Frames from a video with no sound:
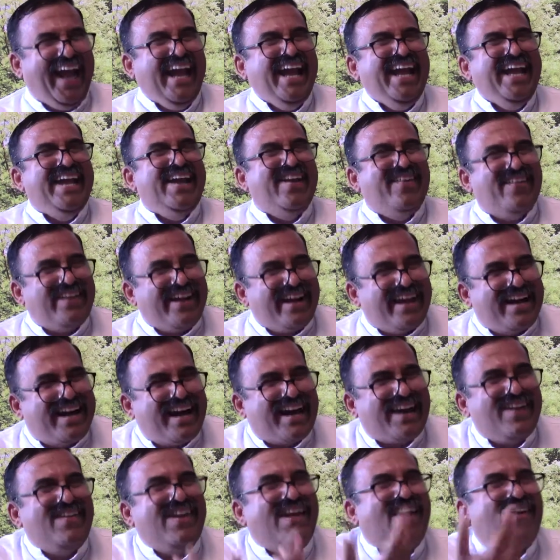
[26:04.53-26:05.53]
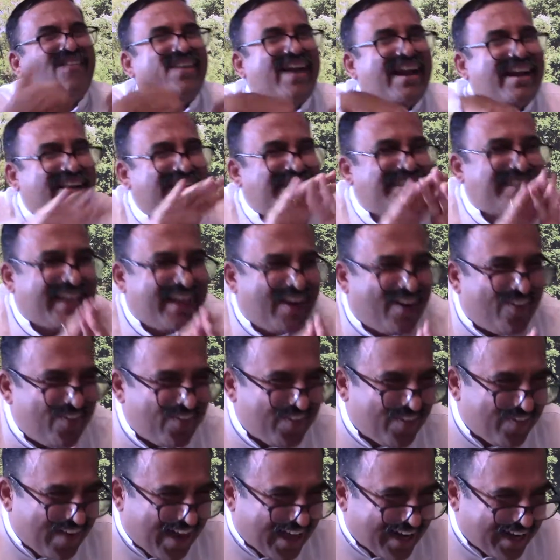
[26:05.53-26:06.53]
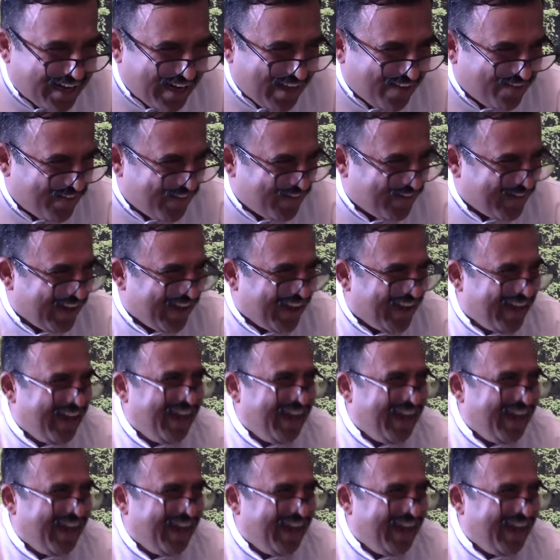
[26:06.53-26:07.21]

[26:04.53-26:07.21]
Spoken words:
Every girl will have a fantasy how a married life will be.